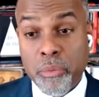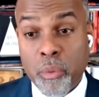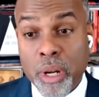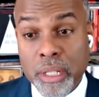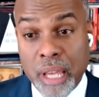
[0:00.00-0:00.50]

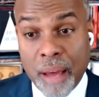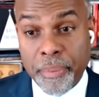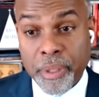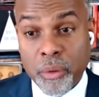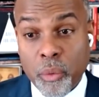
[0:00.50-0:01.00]
what has
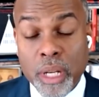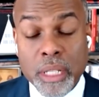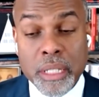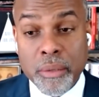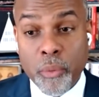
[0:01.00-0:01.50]
happened and what
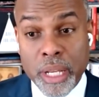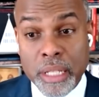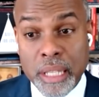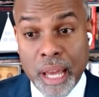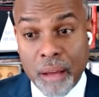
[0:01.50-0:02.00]

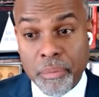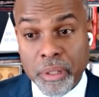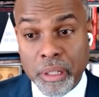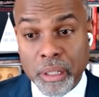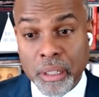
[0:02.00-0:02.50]
is
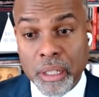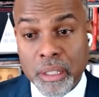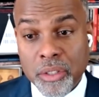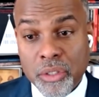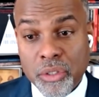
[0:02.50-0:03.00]
happening
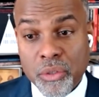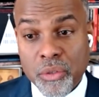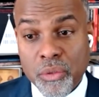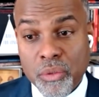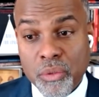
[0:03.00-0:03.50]
is
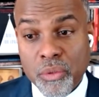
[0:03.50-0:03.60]
to